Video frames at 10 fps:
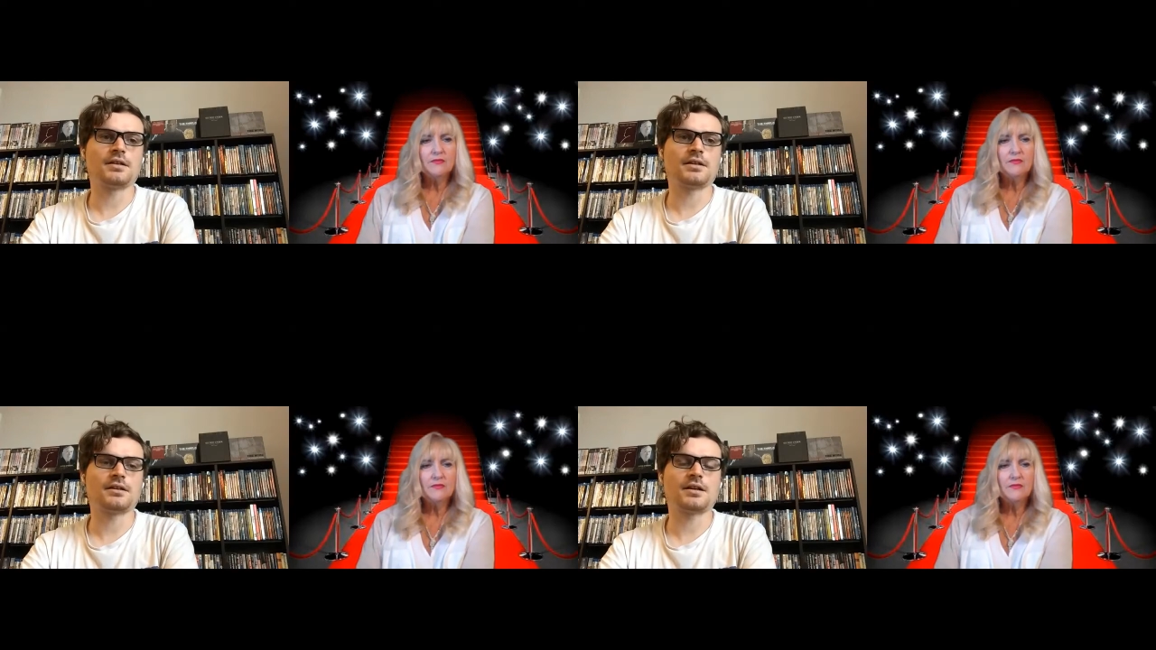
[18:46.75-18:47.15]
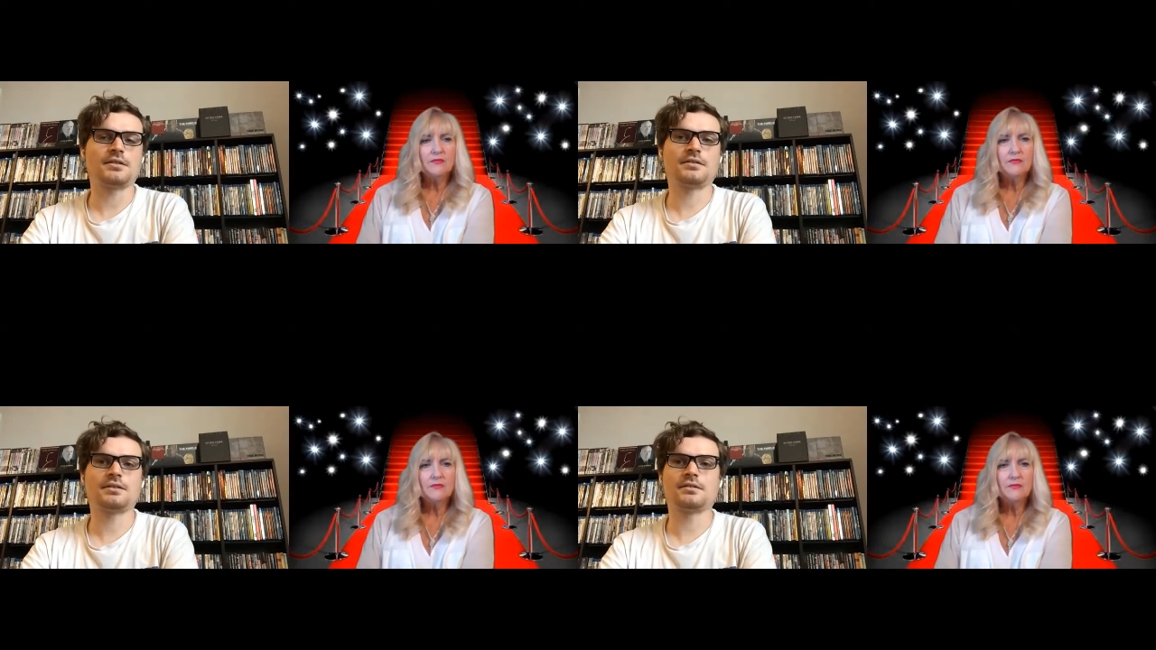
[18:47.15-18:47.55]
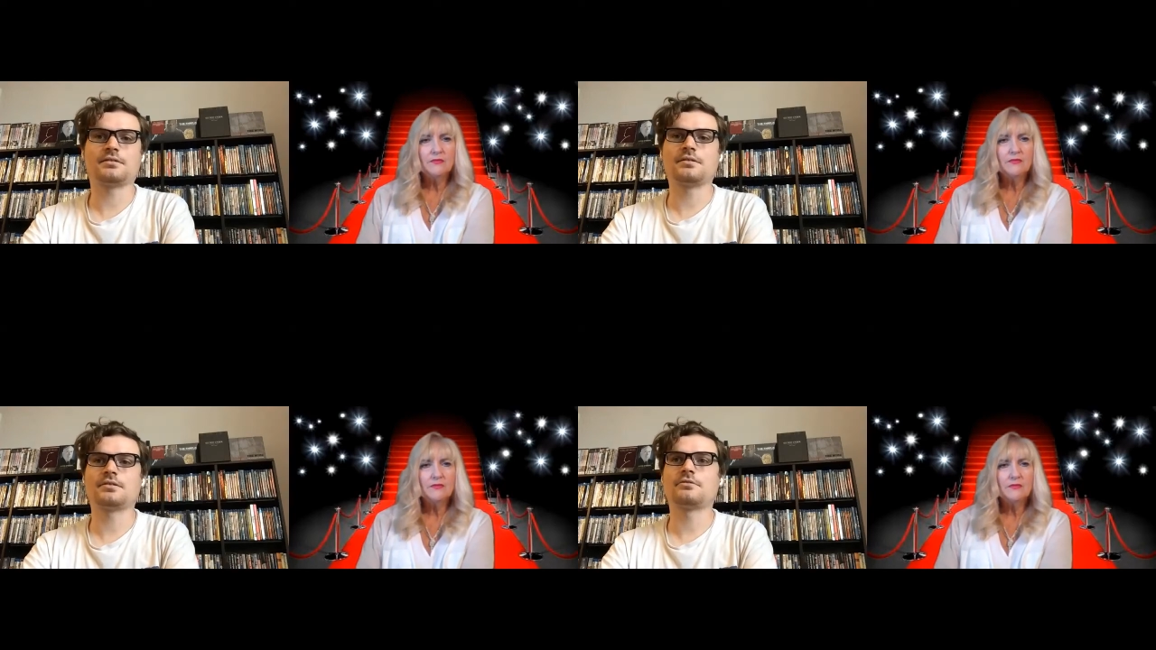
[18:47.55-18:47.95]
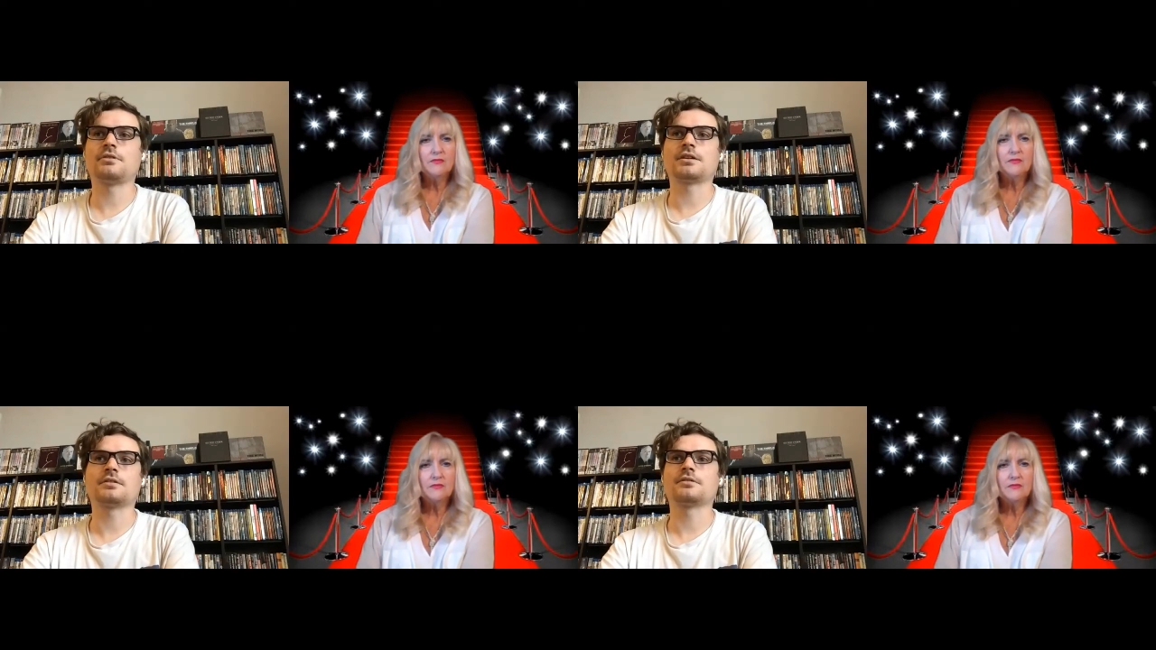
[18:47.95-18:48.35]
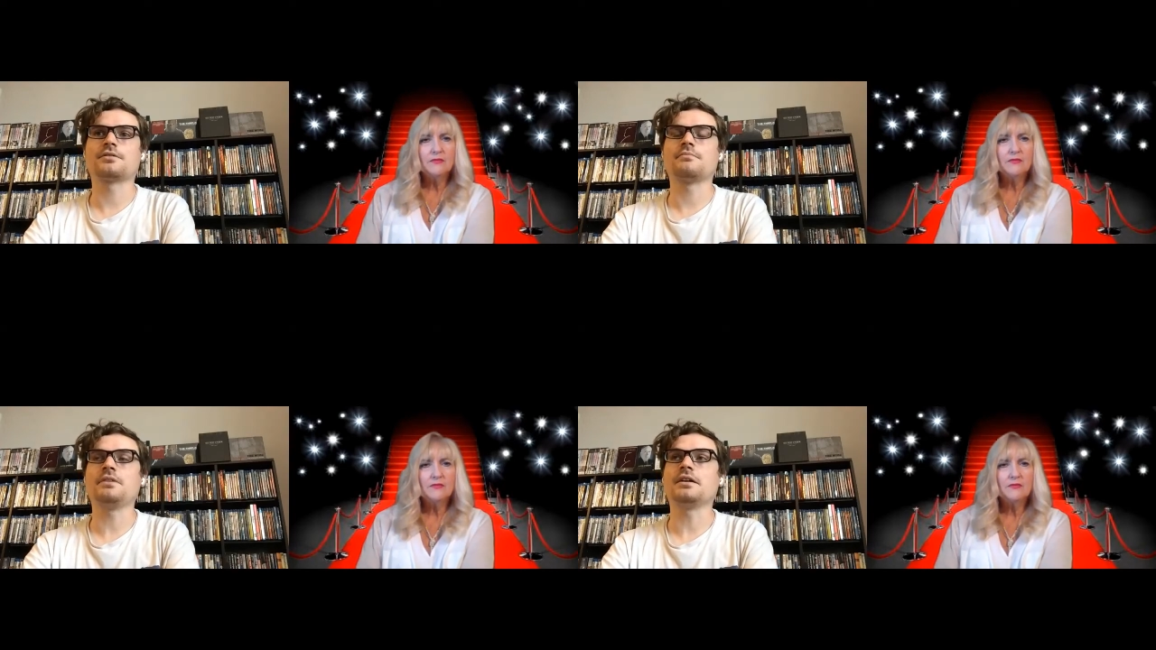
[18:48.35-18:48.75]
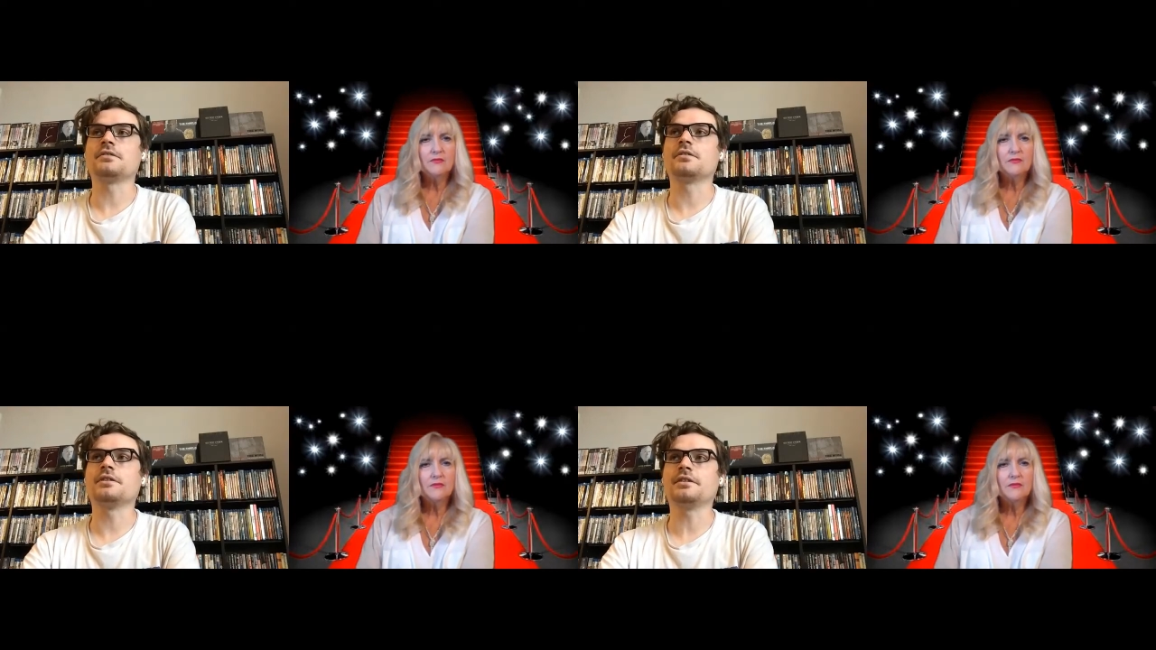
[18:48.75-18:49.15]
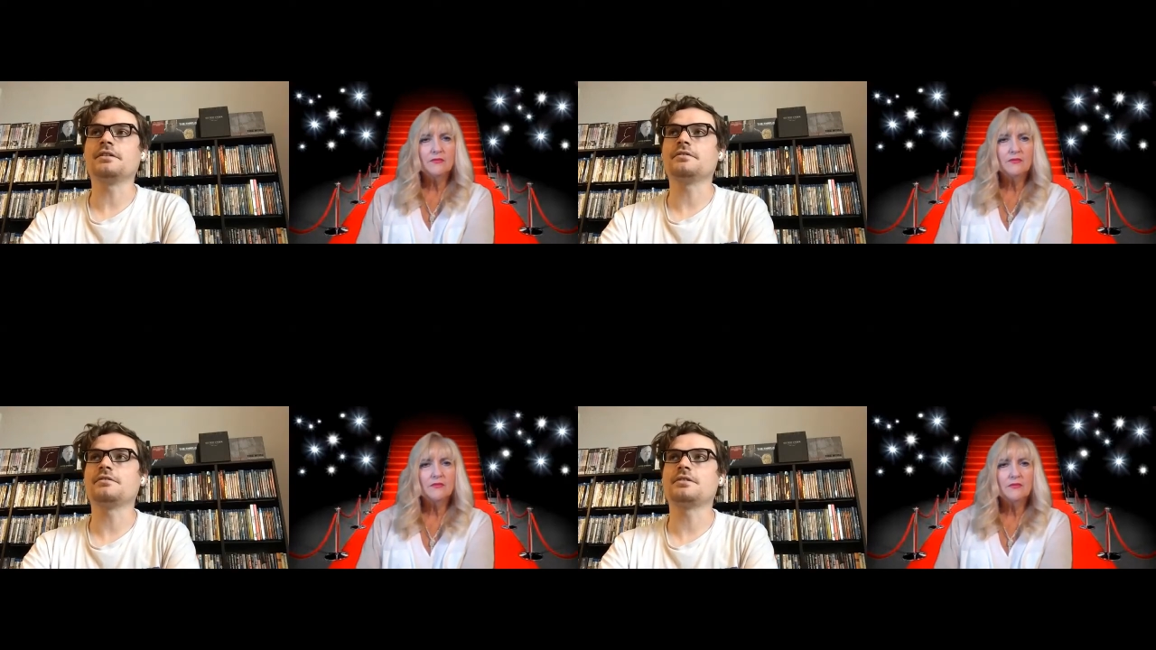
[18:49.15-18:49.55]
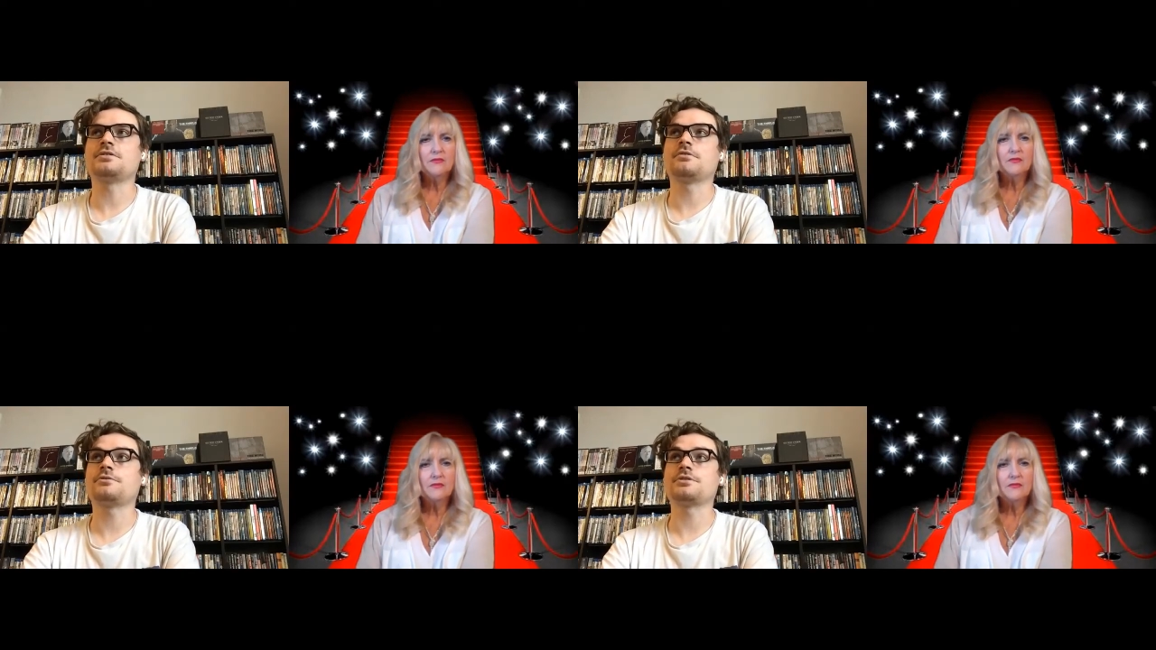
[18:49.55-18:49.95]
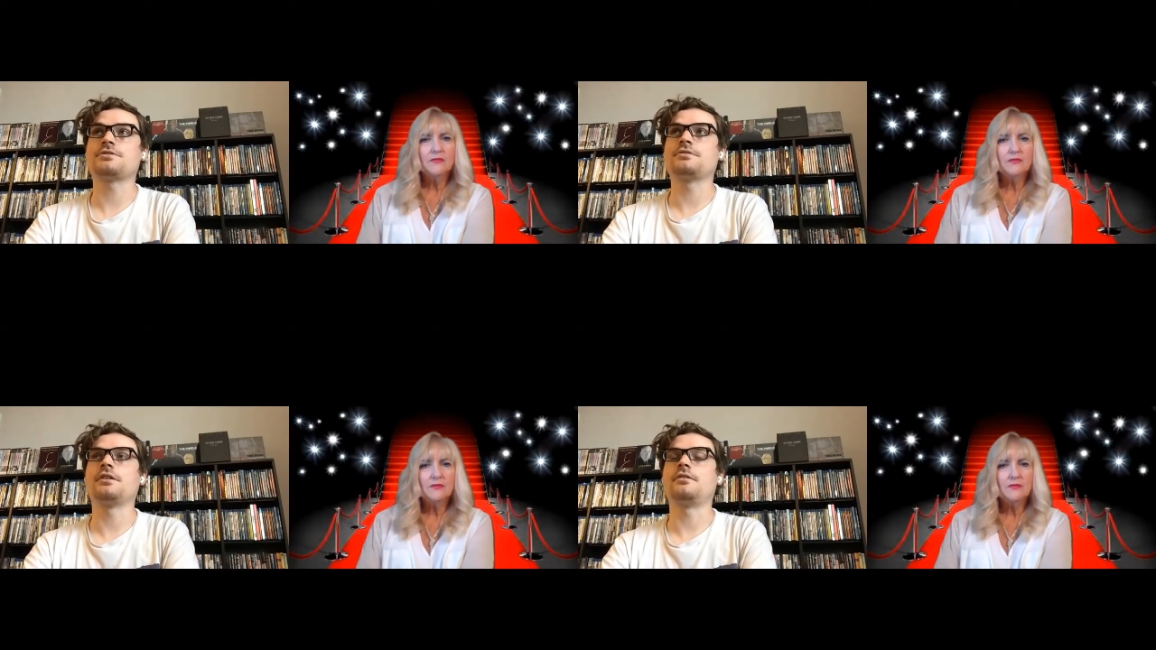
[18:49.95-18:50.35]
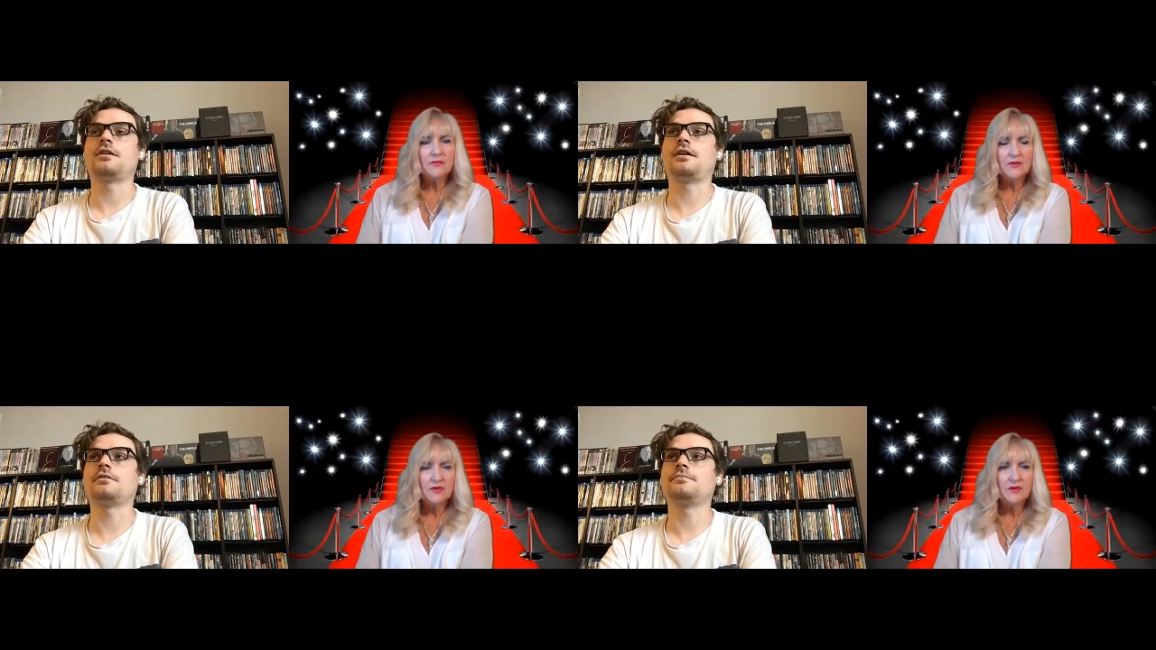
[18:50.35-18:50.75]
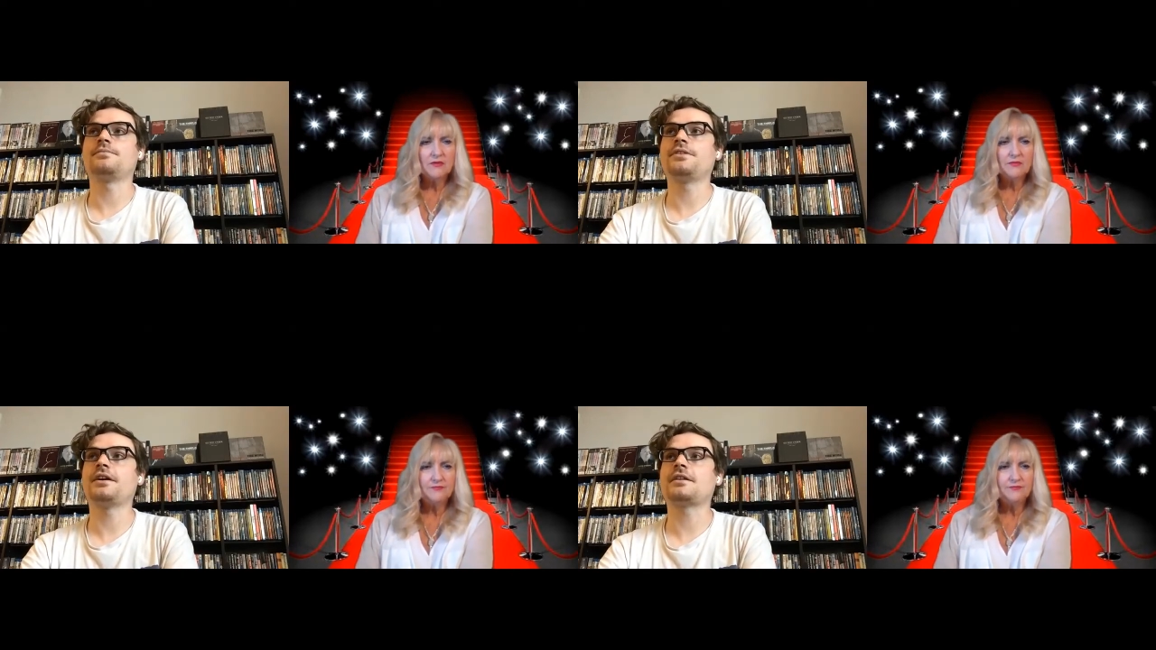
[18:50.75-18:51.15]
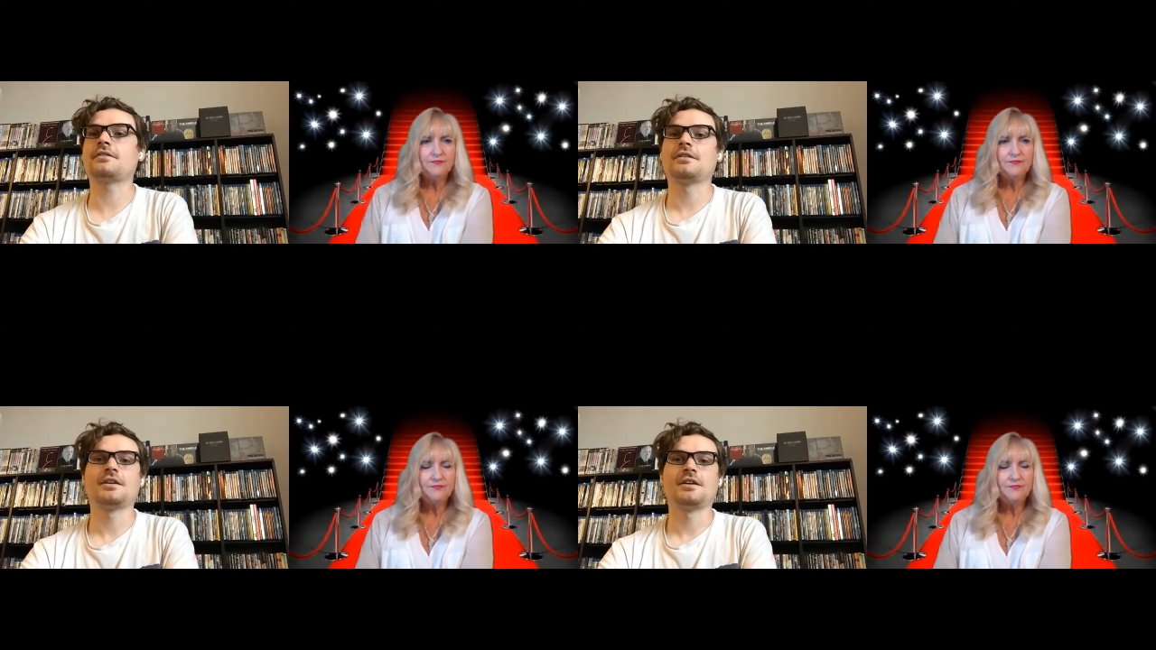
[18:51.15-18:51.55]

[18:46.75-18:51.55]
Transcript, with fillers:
Speaker 1: Like I think the quicker the better, and then because you'll just know. I don't like,